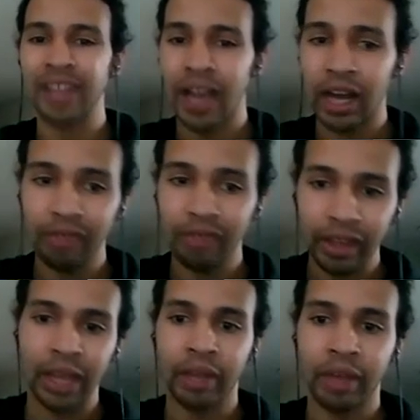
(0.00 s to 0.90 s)
of like a
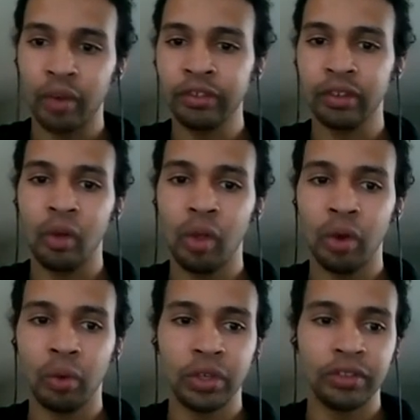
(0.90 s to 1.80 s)
game like Risk,
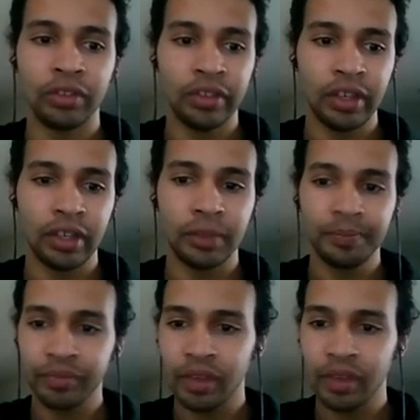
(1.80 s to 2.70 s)
although you can see
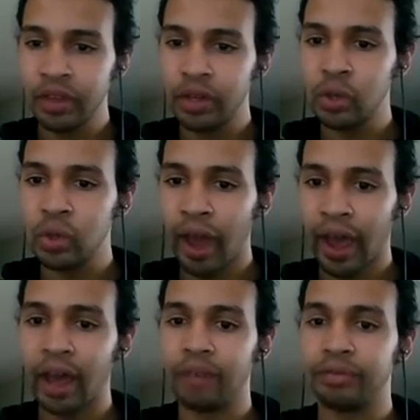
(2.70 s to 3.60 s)
that you
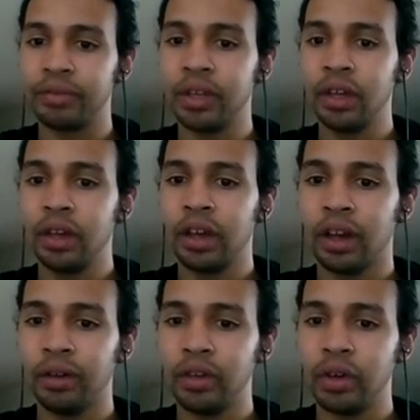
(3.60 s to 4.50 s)
have
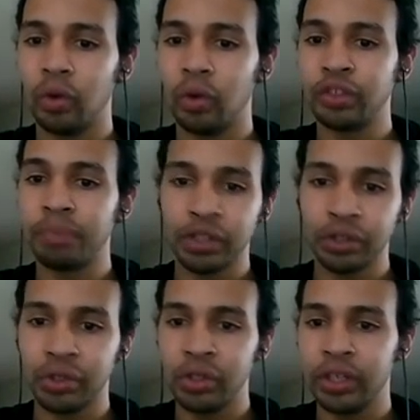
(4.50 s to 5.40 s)

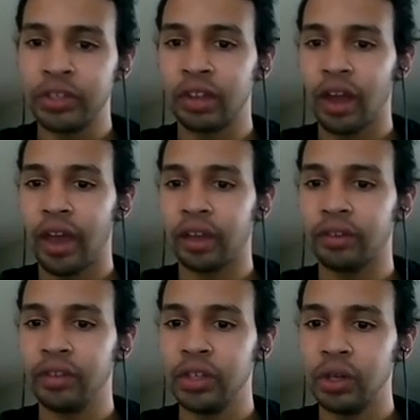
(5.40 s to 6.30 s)
special units like
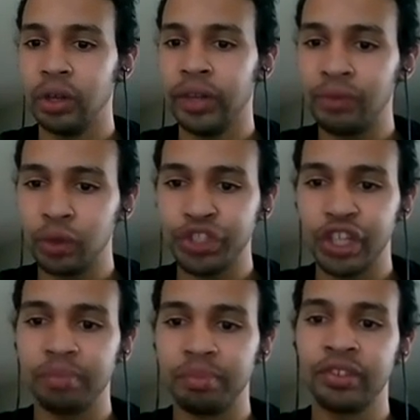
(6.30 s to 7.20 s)
naval
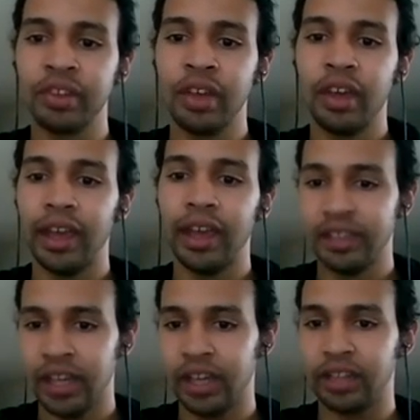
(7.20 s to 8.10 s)
ships and
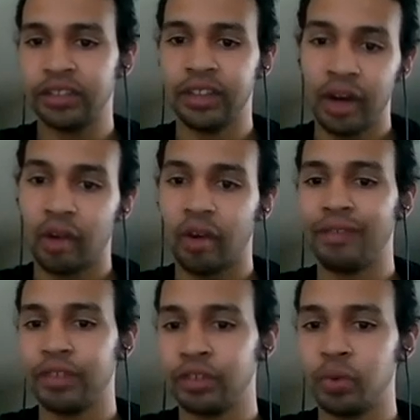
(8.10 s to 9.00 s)
tanks and
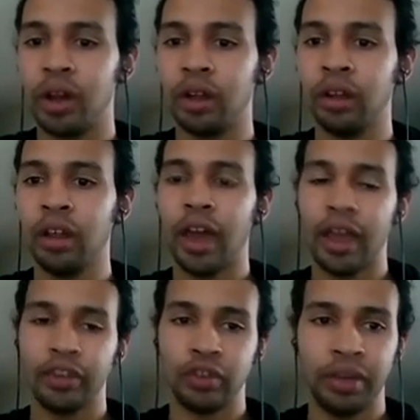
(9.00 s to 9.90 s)
aircraft as well
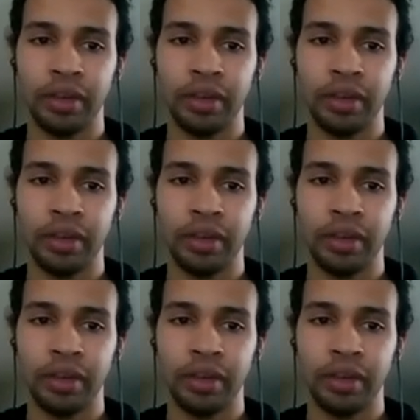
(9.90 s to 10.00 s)
as your